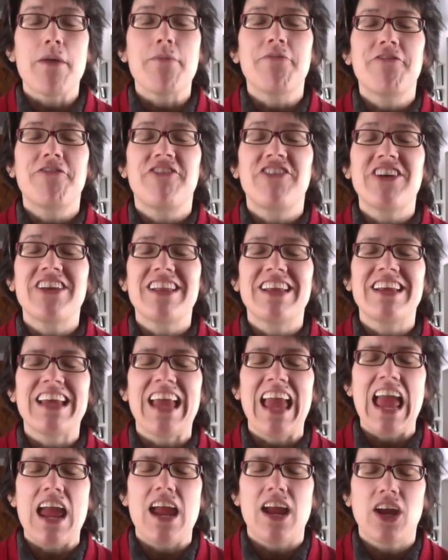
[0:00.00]

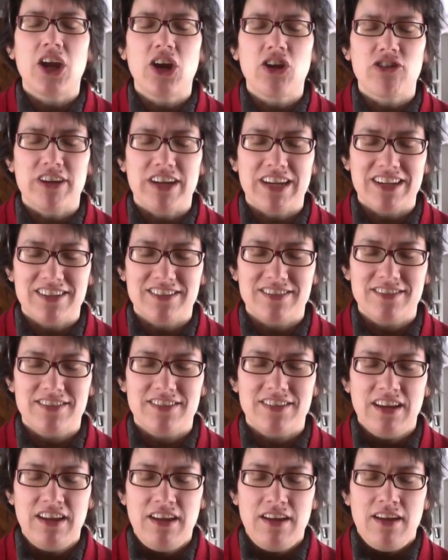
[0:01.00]
feeling angry.
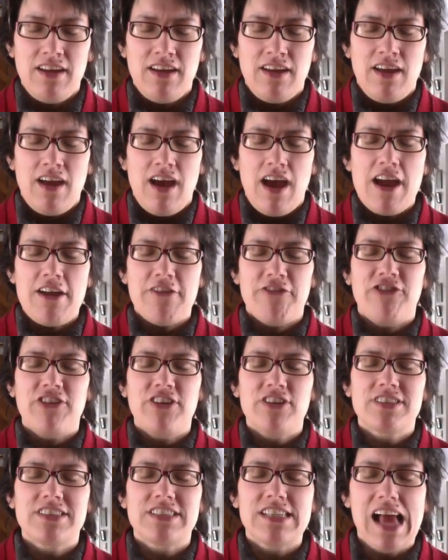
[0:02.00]
I
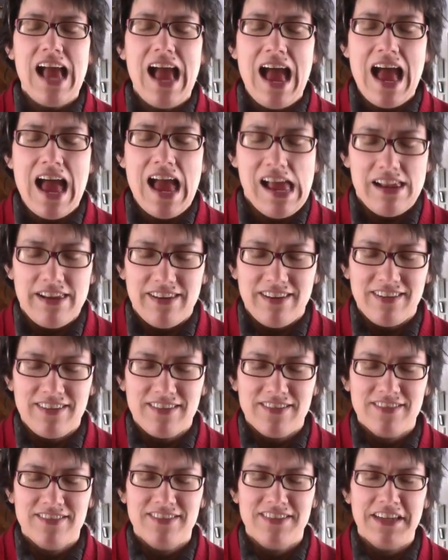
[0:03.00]
feel sad.
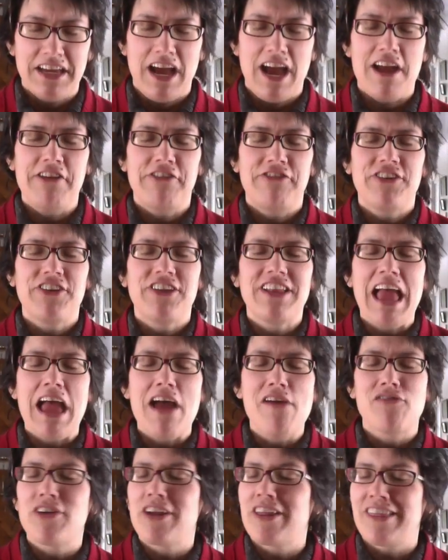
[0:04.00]
I feel
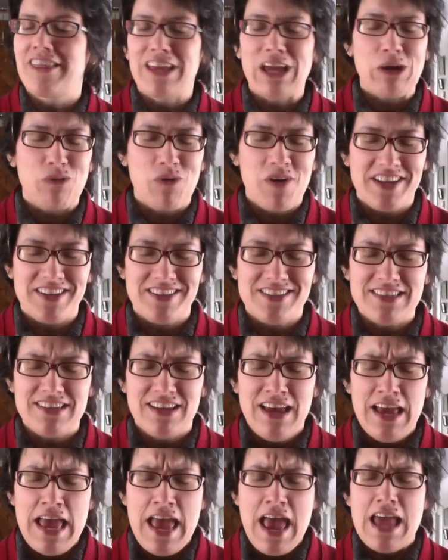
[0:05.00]
everything at once,
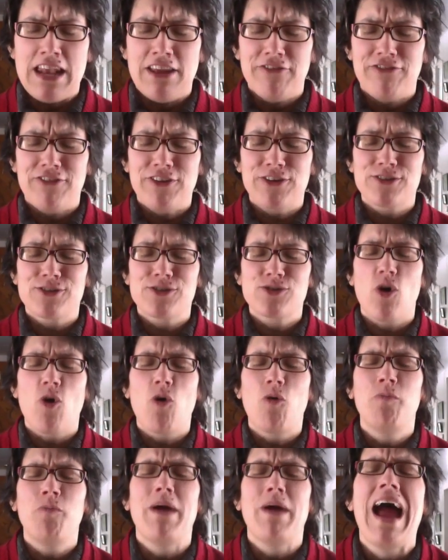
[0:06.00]
and it feels
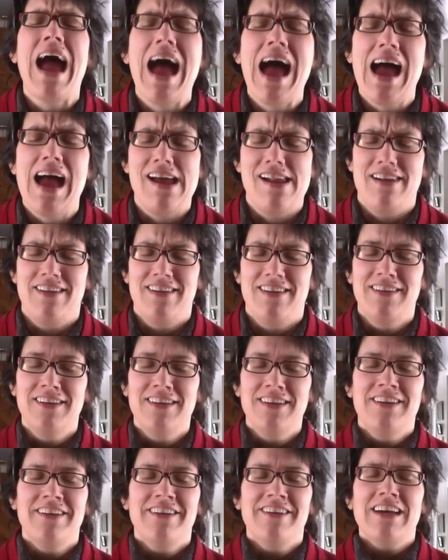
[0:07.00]
so bad.
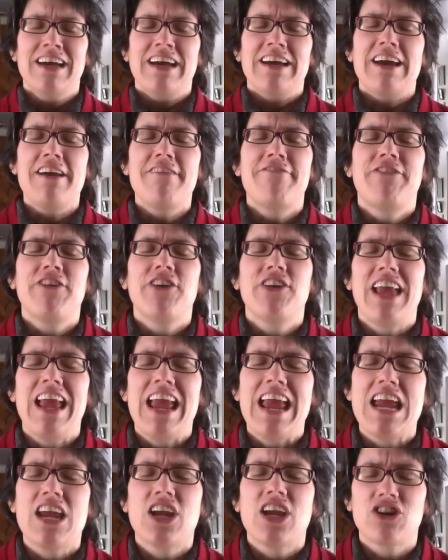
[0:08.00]
I feel
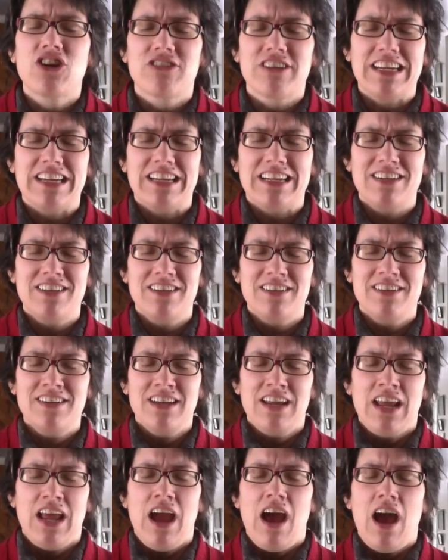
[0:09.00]
angry.
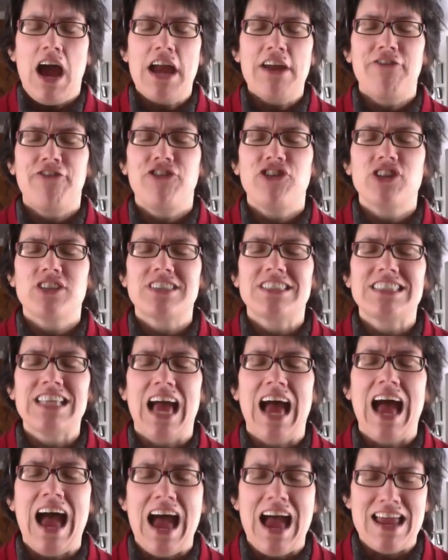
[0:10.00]
I feel
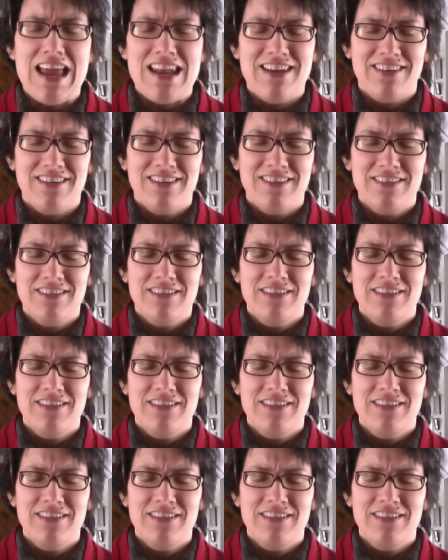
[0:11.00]
sad.